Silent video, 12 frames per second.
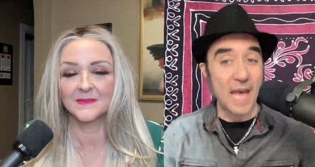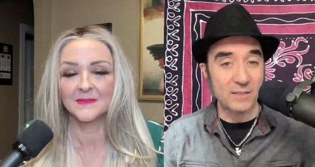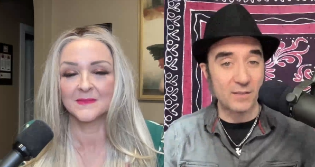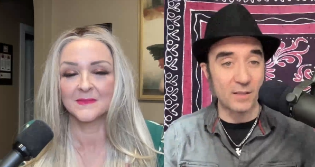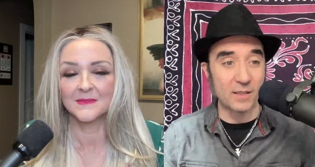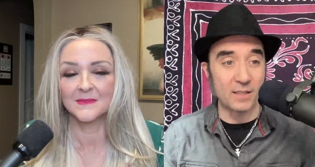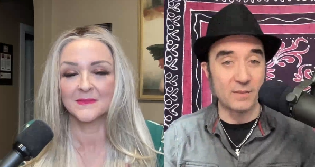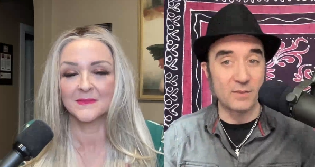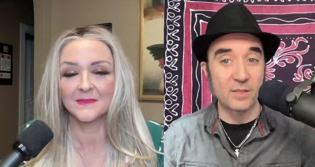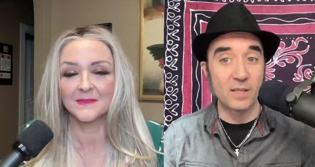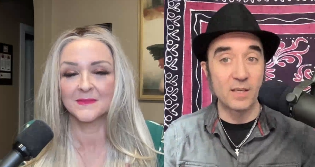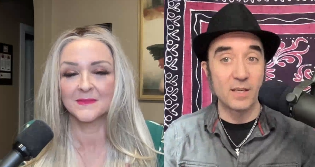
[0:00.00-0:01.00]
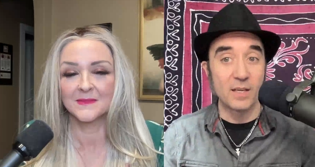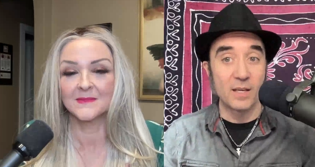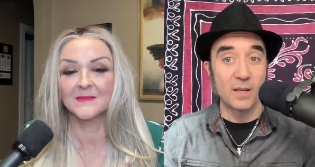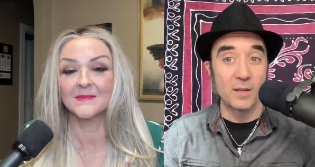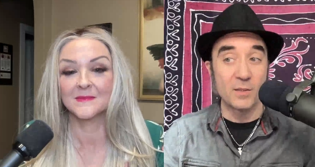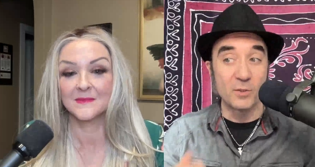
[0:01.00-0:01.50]
Speaker 1: excellence
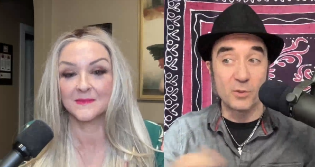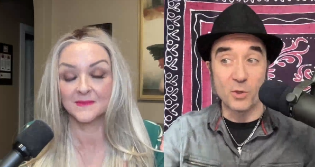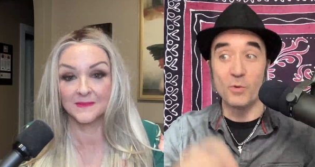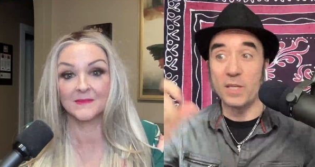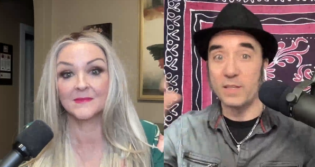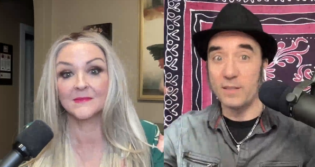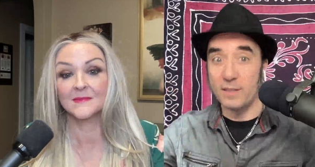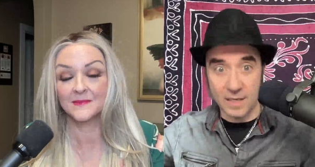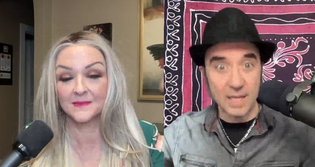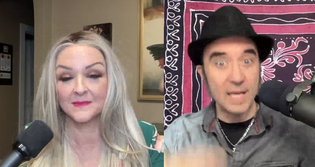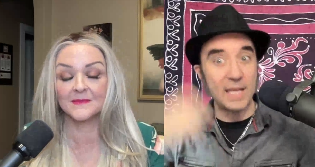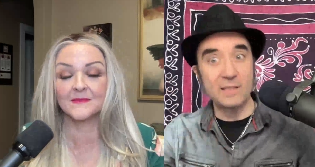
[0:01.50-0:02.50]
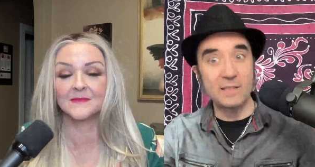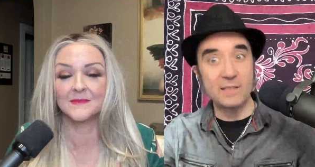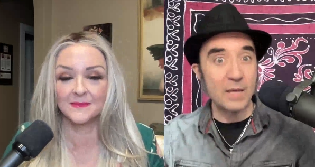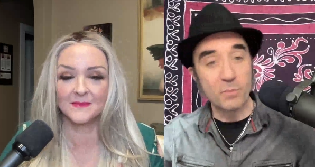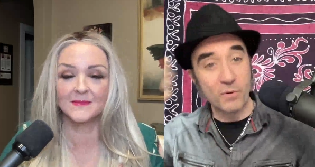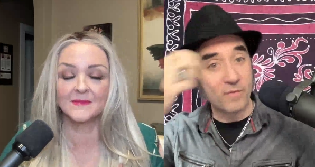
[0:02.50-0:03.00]
so that it's
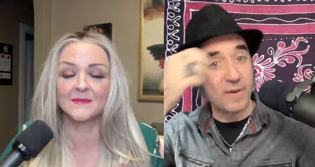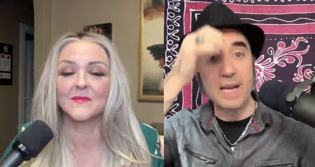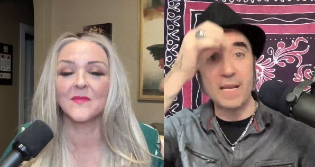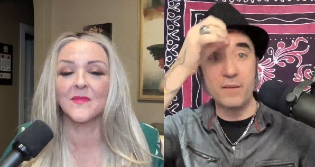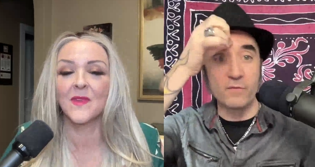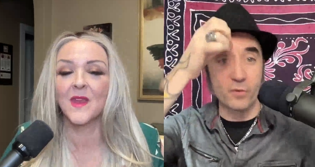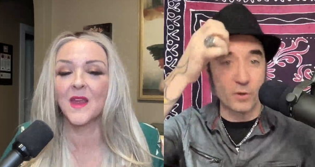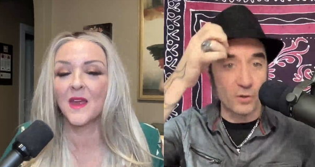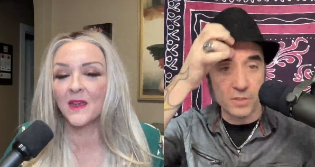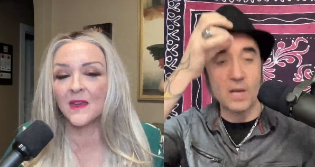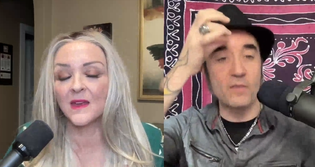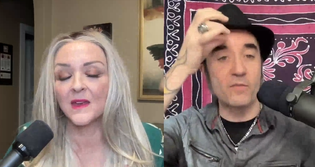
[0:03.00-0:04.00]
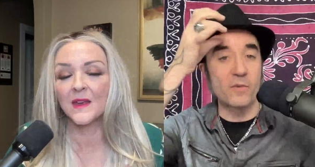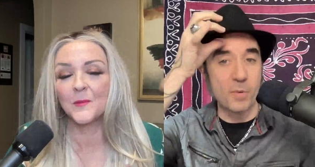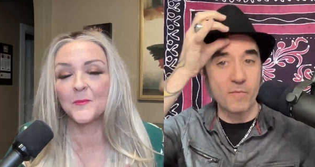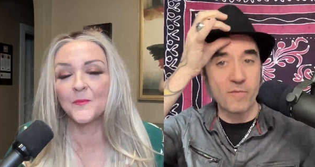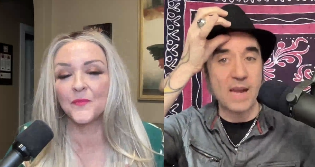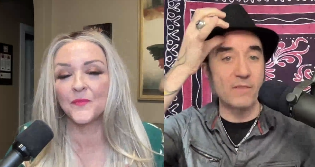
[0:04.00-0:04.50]
again providing for yourself
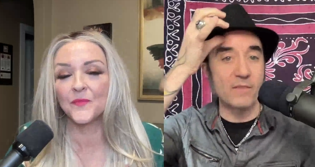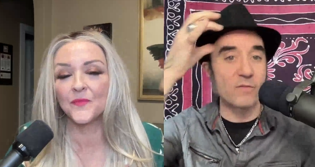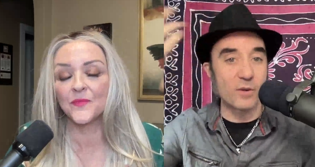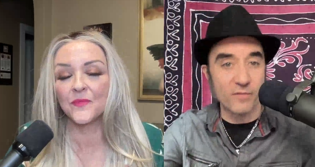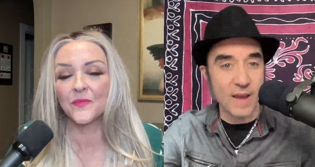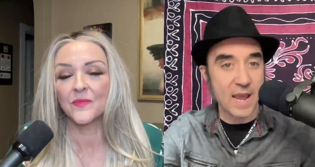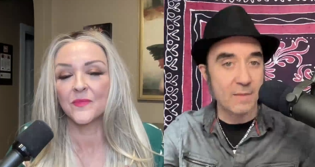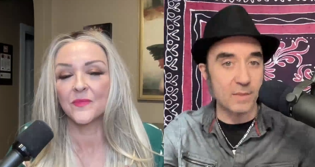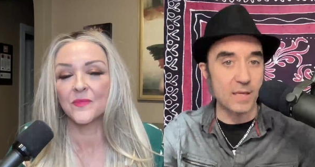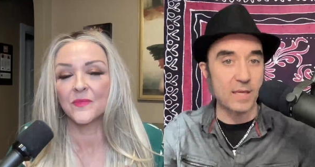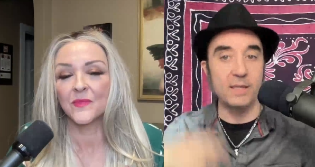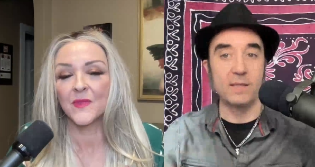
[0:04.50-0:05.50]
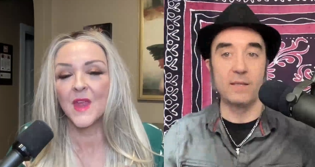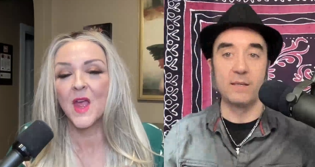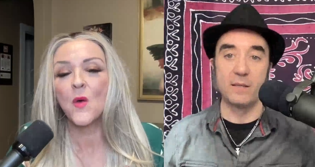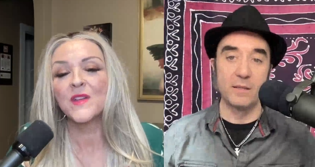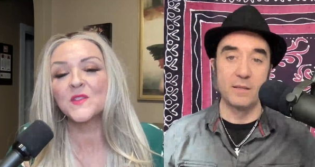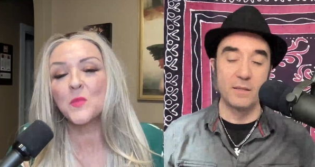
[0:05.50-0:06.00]
or providing for your family.
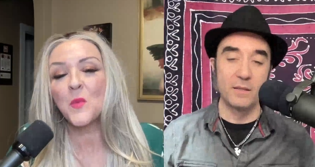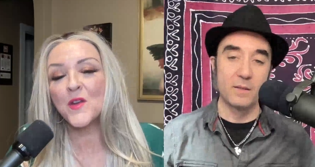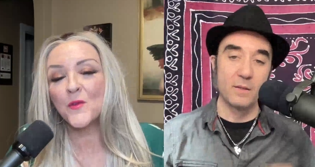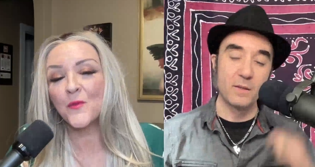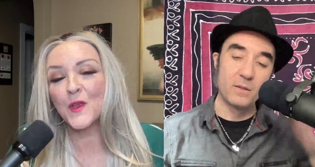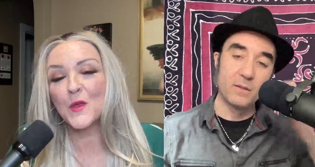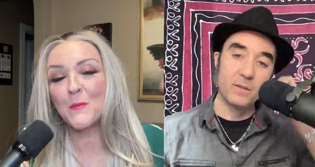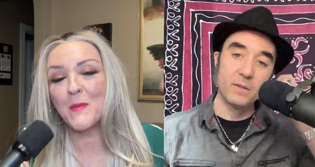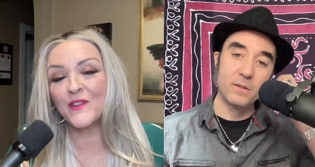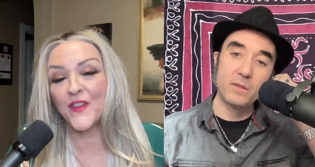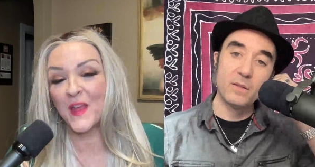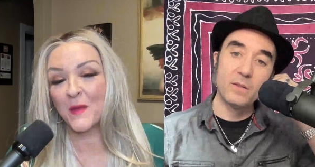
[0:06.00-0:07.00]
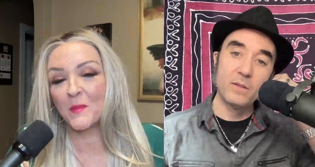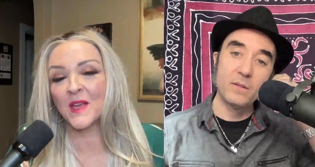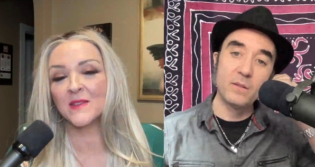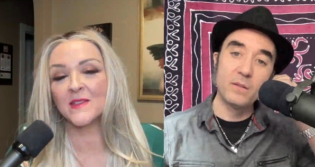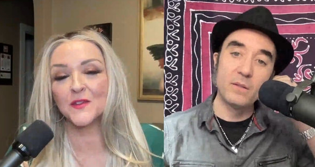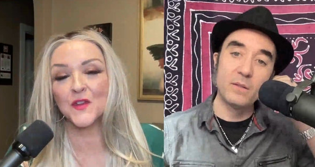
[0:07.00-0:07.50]
Speaker 2: Well, it's wonderful you mentioned that
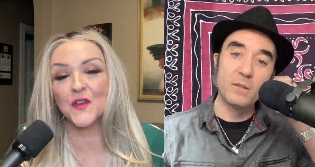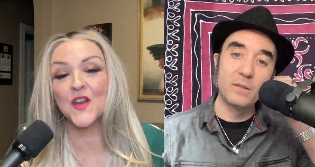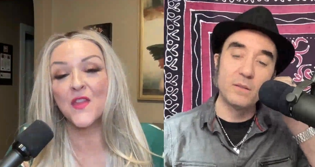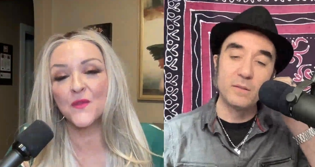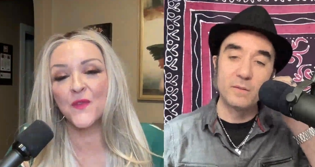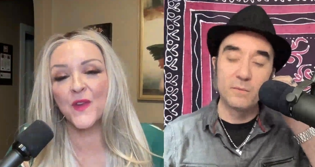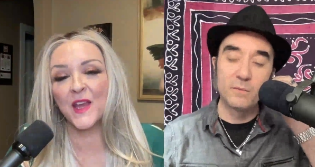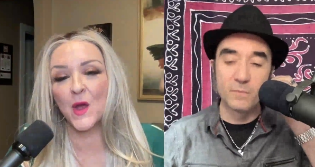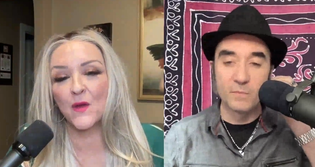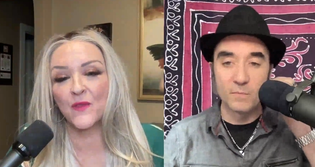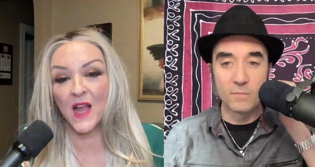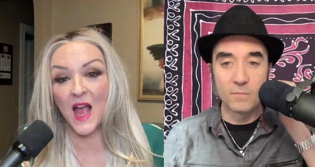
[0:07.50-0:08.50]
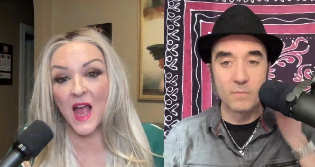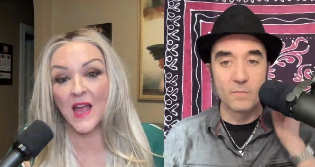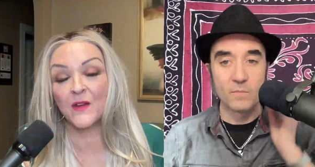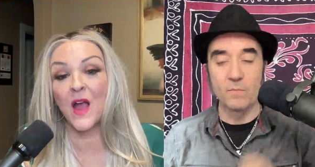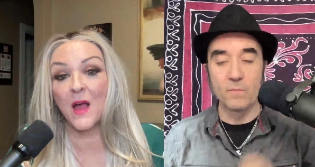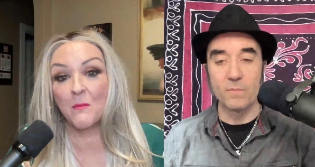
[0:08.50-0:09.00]
because there's another video of a guy
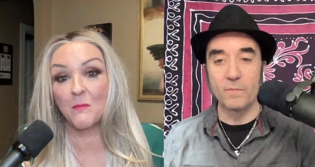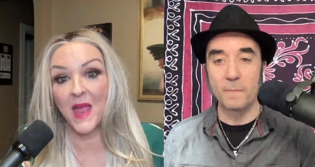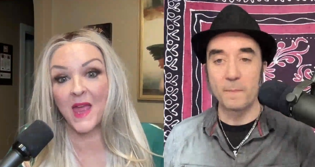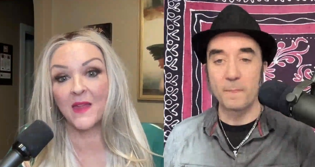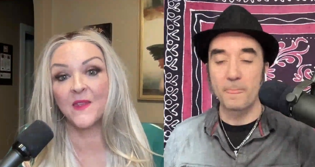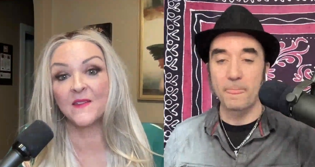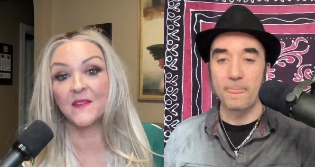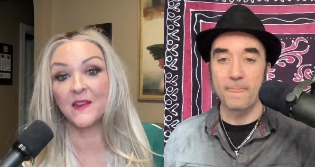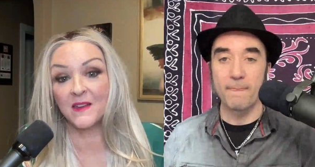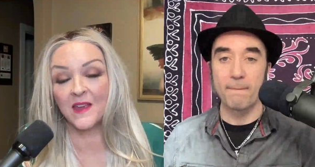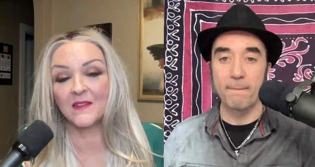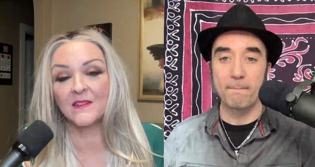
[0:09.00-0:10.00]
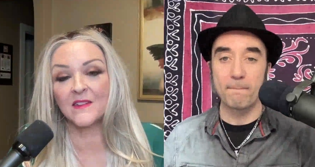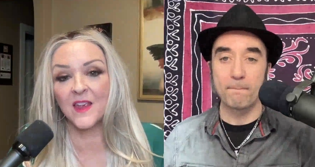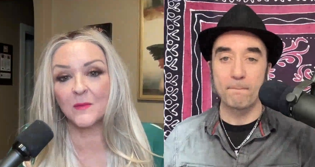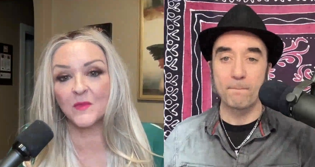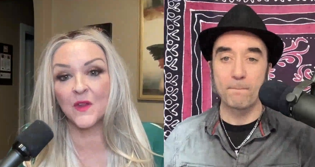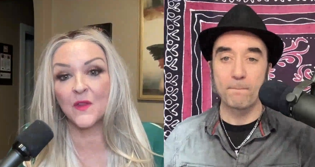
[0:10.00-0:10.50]
who got mad that didn't get
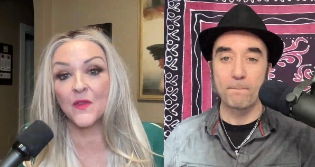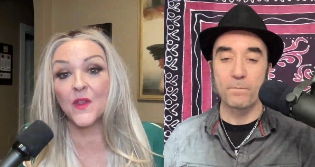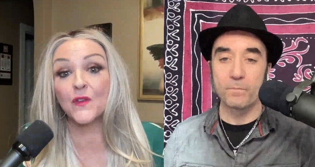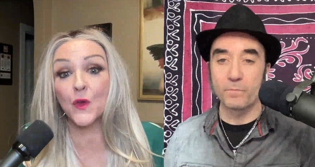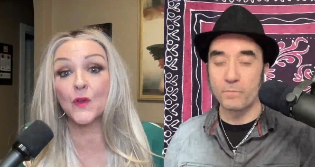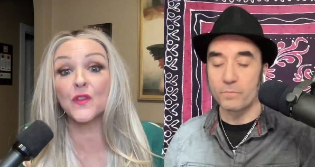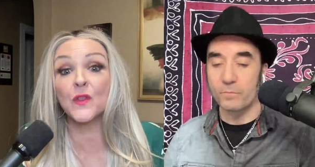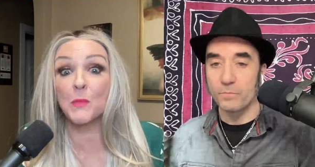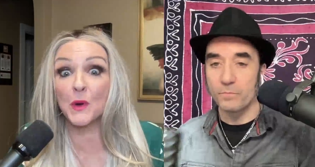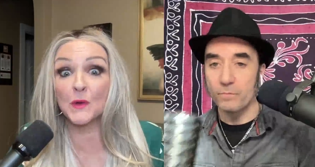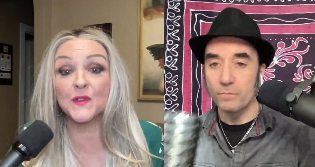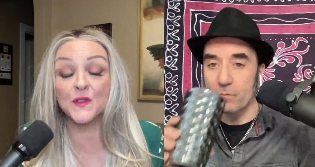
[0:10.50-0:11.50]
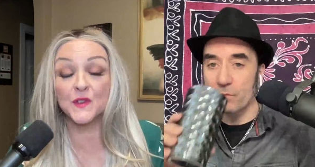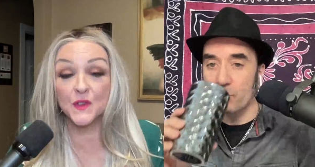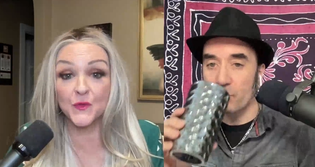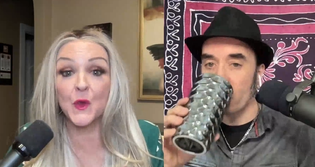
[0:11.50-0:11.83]
tipped, that took the person's